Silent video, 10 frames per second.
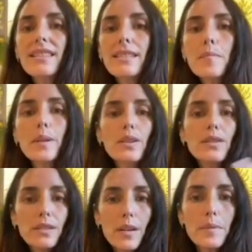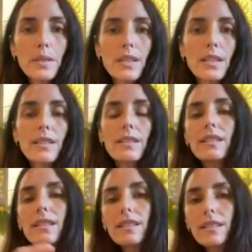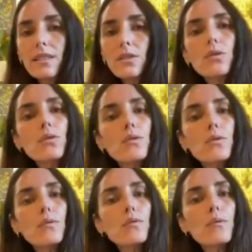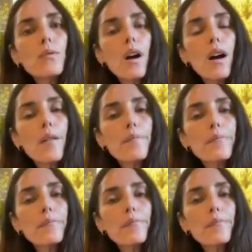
Similar substance to um